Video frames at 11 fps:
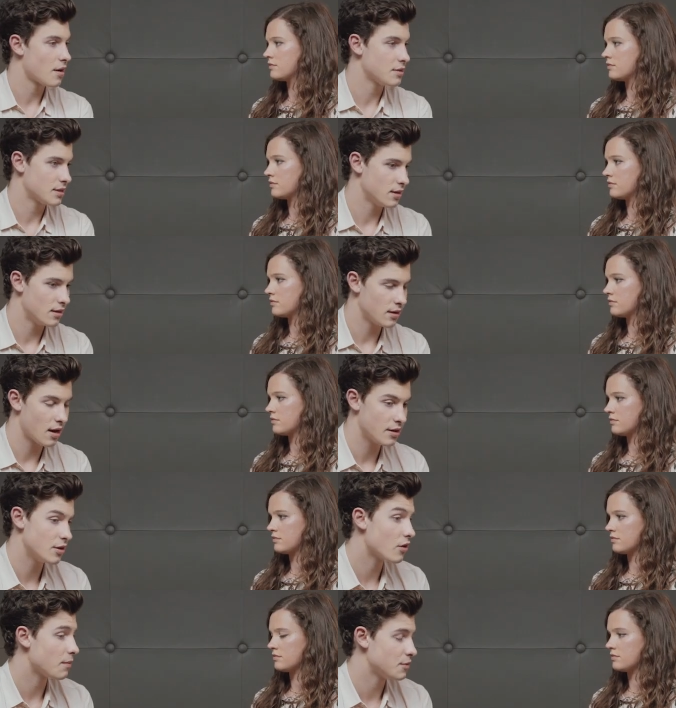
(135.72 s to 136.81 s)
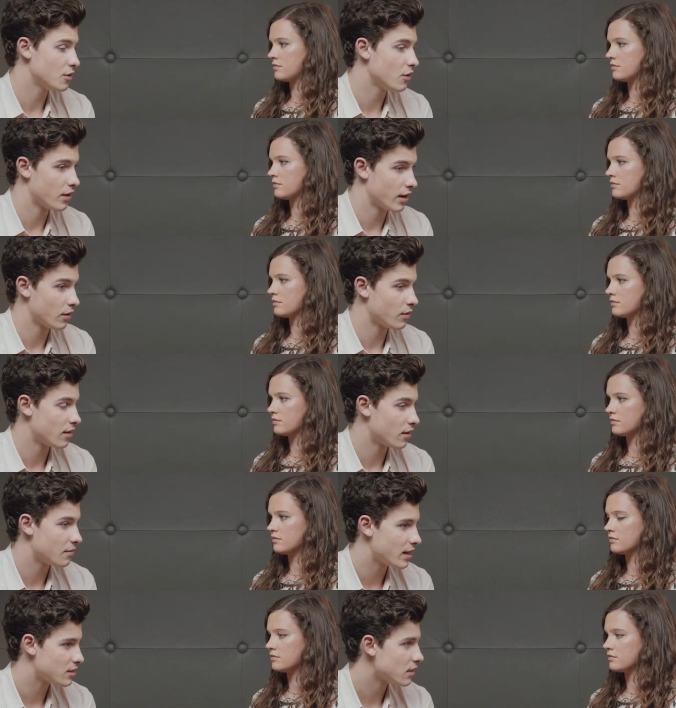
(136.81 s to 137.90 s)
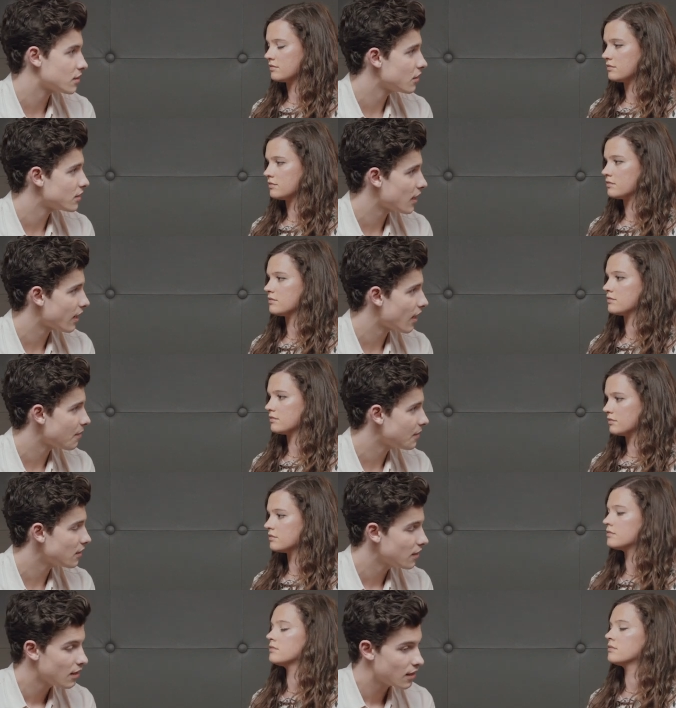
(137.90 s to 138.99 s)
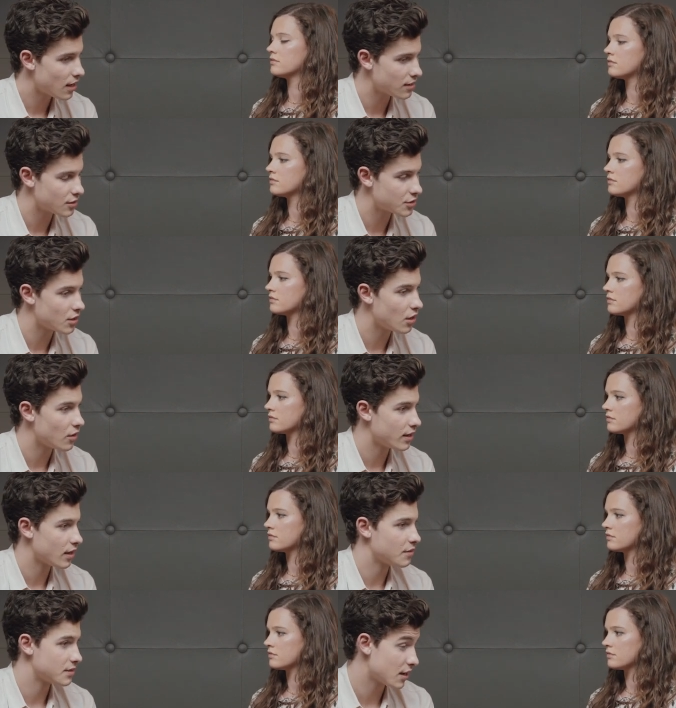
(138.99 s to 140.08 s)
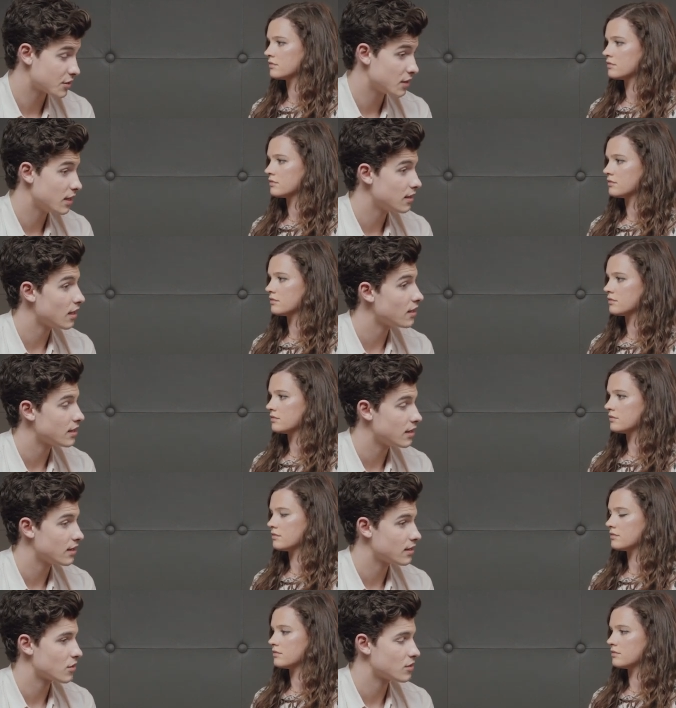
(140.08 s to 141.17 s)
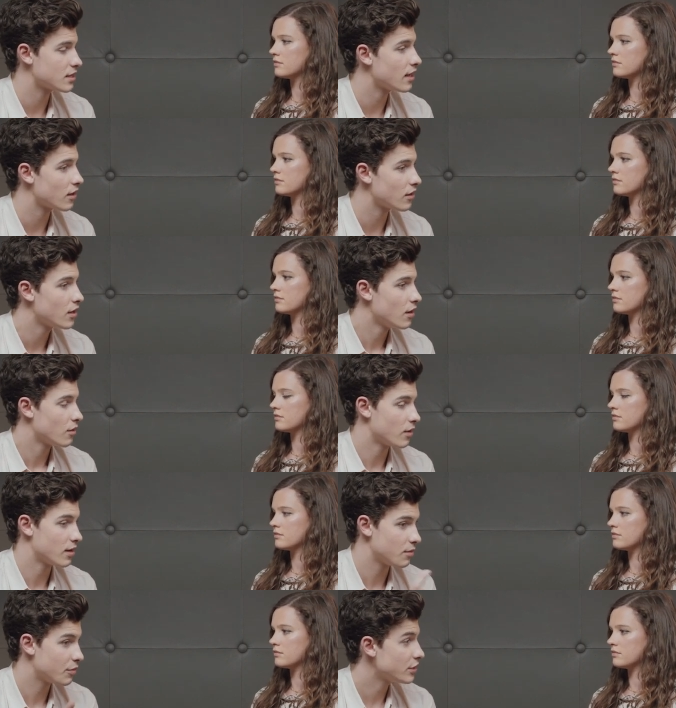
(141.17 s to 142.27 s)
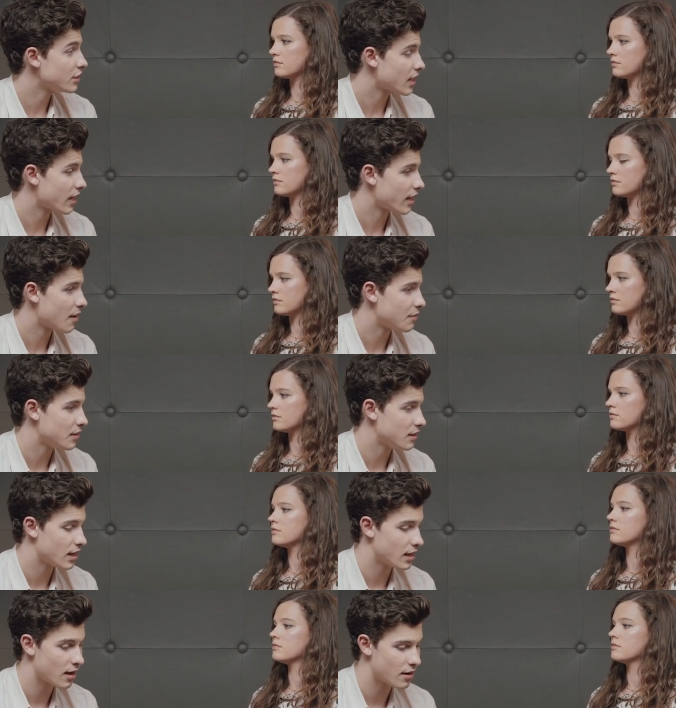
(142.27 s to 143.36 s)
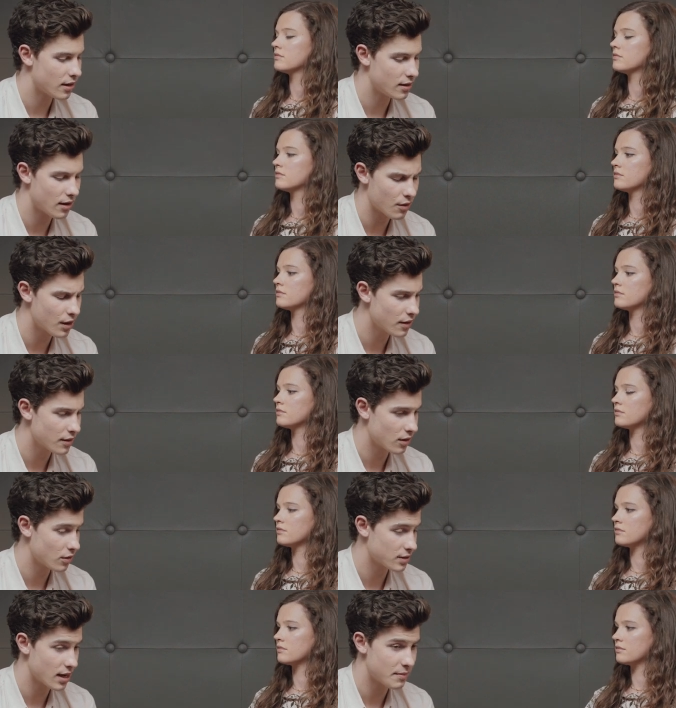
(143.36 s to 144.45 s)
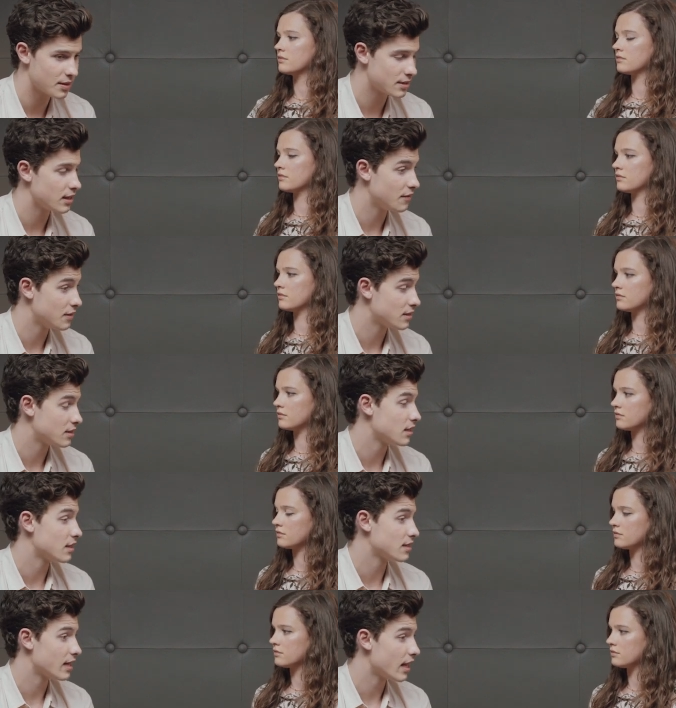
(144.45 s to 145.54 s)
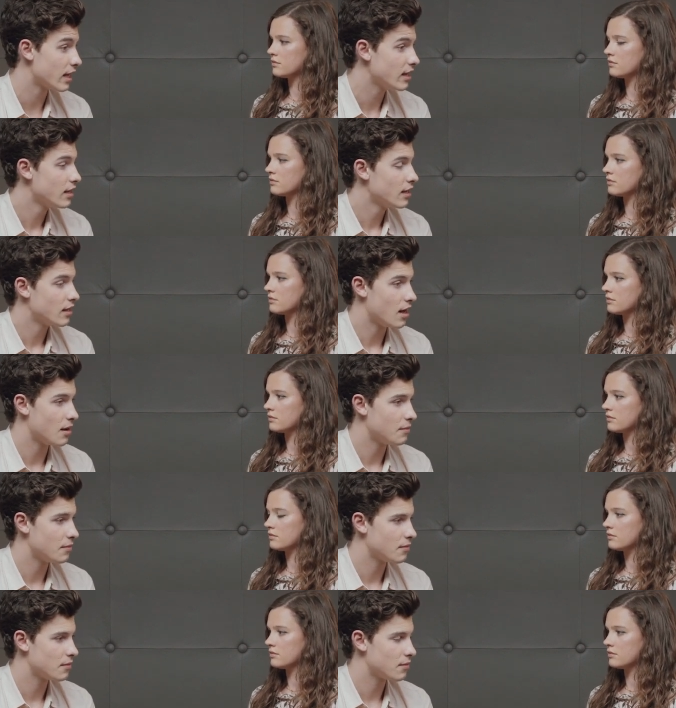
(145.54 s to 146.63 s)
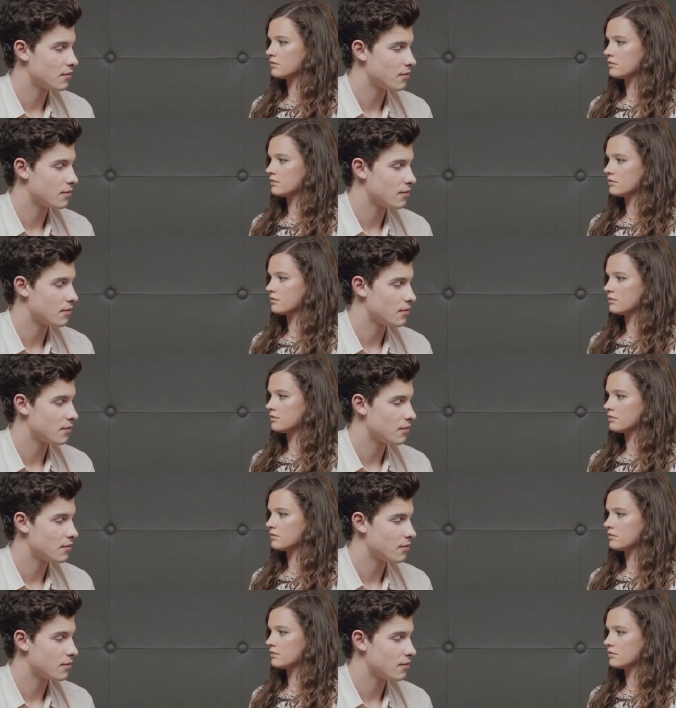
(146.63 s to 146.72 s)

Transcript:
Speaker 1: I was in uh, Europe touring when the Manchester attack happened mm. at the show, and I was actually in London in this hotel when the bridge attack happened. And, I, and around that whole time, and even to this day, um,